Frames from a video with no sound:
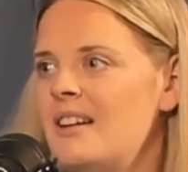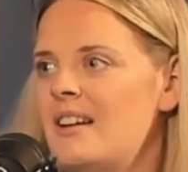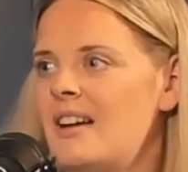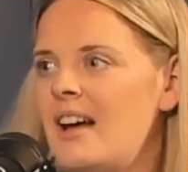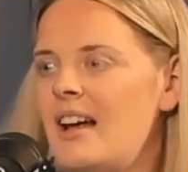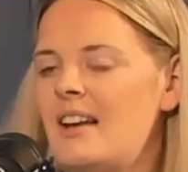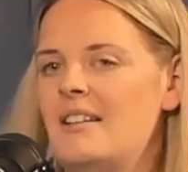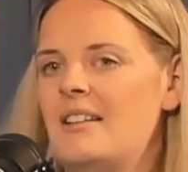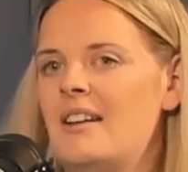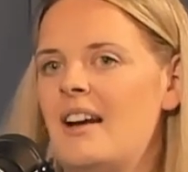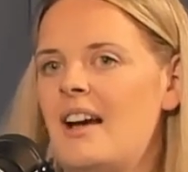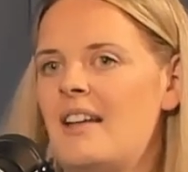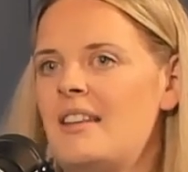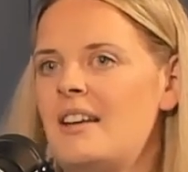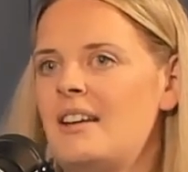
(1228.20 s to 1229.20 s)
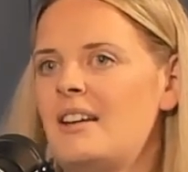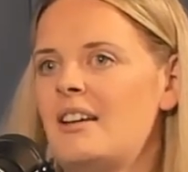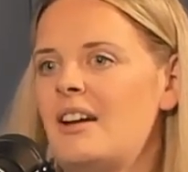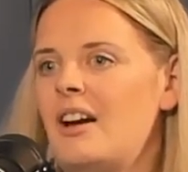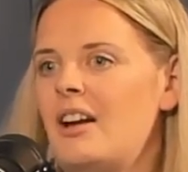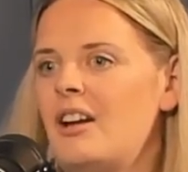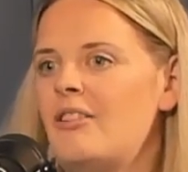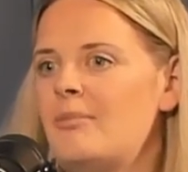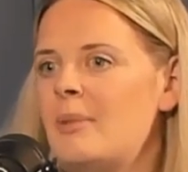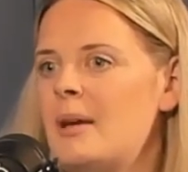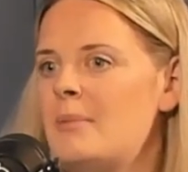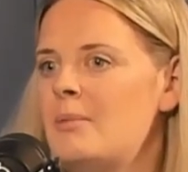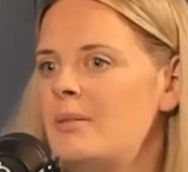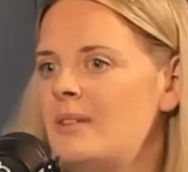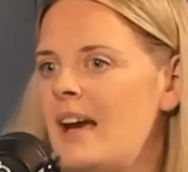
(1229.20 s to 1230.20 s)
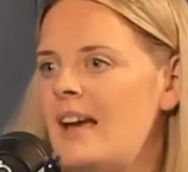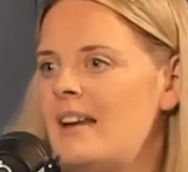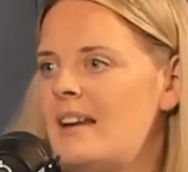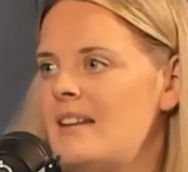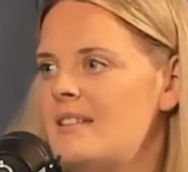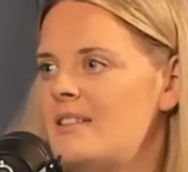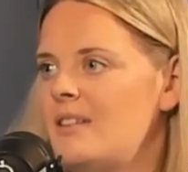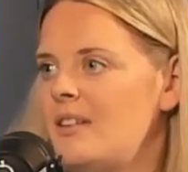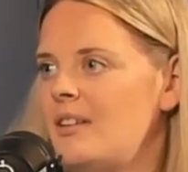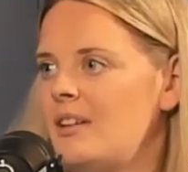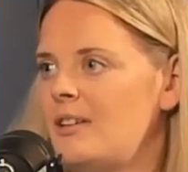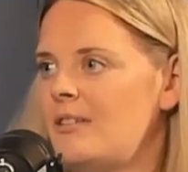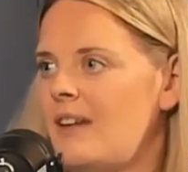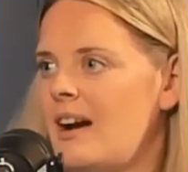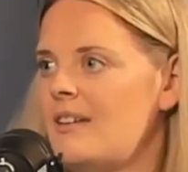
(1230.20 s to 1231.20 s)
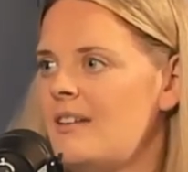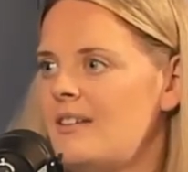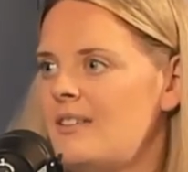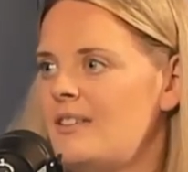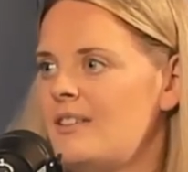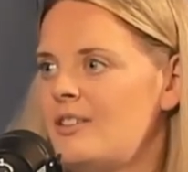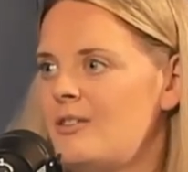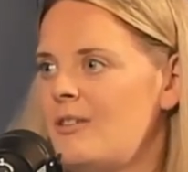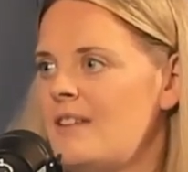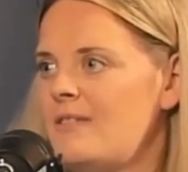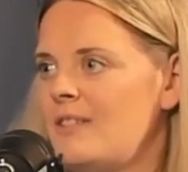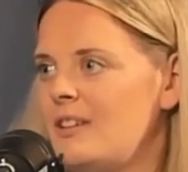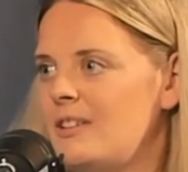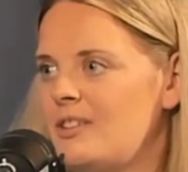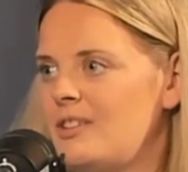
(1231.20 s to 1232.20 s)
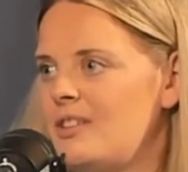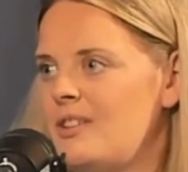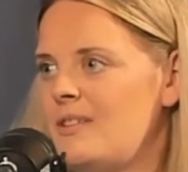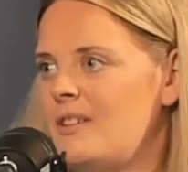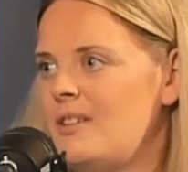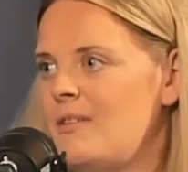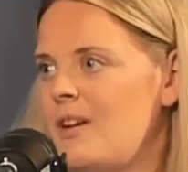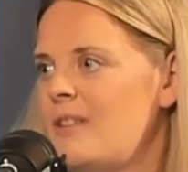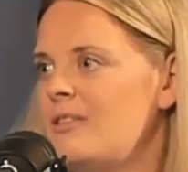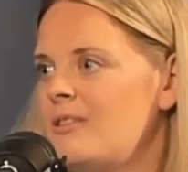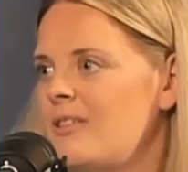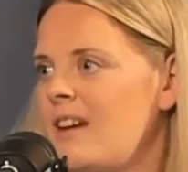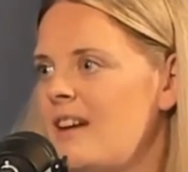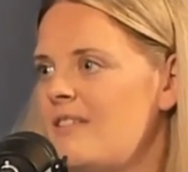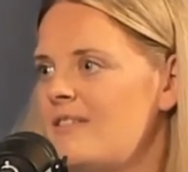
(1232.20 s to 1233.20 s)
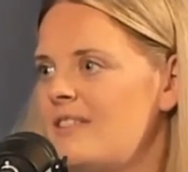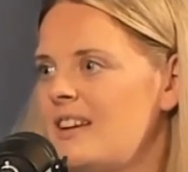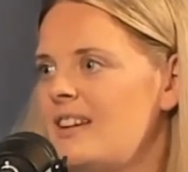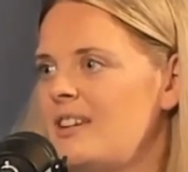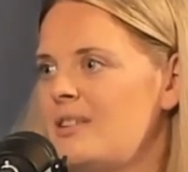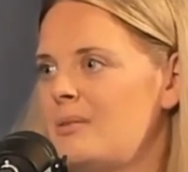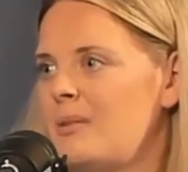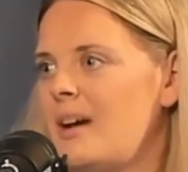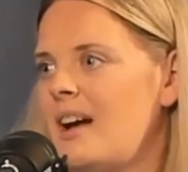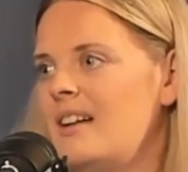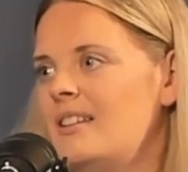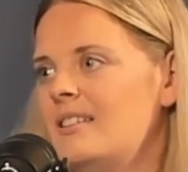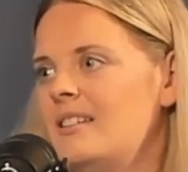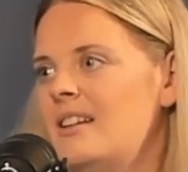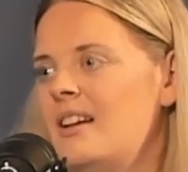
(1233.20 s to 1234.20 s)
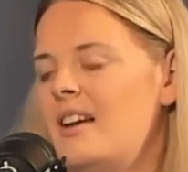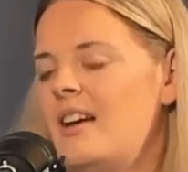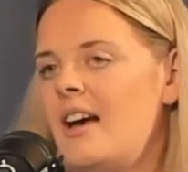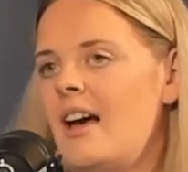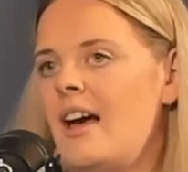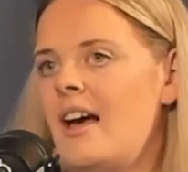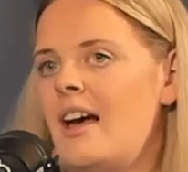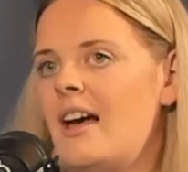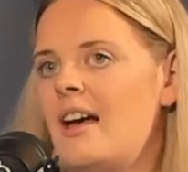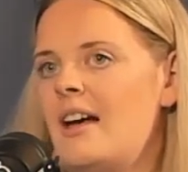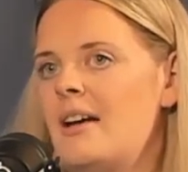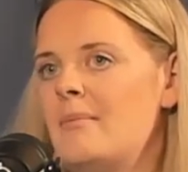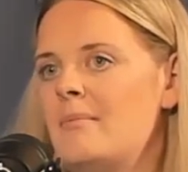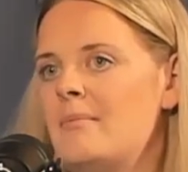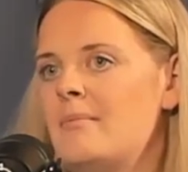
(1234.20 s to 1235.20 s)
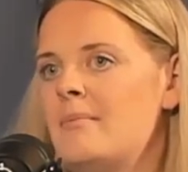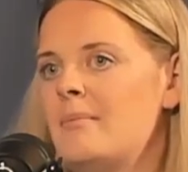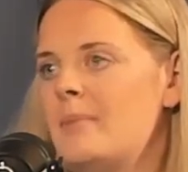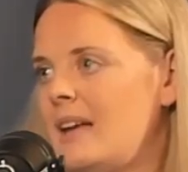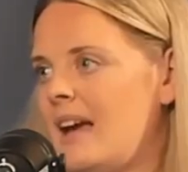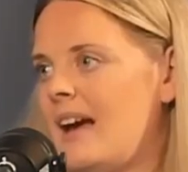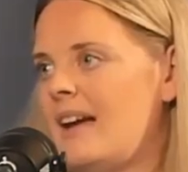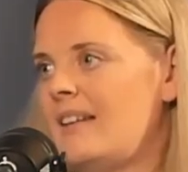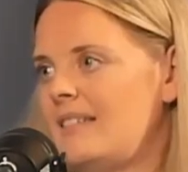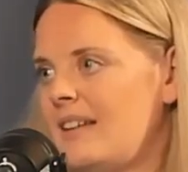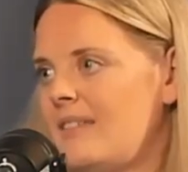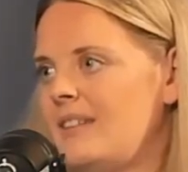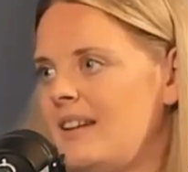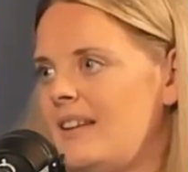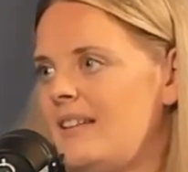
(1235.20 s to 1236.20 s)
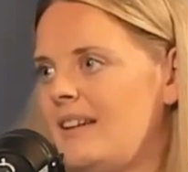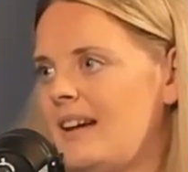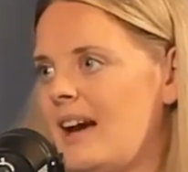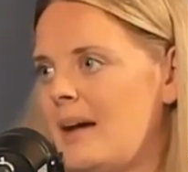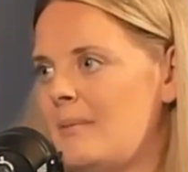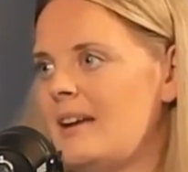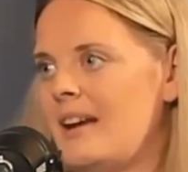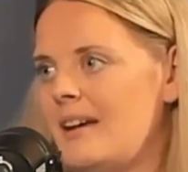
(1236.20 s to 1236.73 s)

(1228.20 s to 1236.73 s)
And I think a lot of people getting into sort of the craft, it's great for just doing your own crafting as well. But yeah, definitely the Cameo.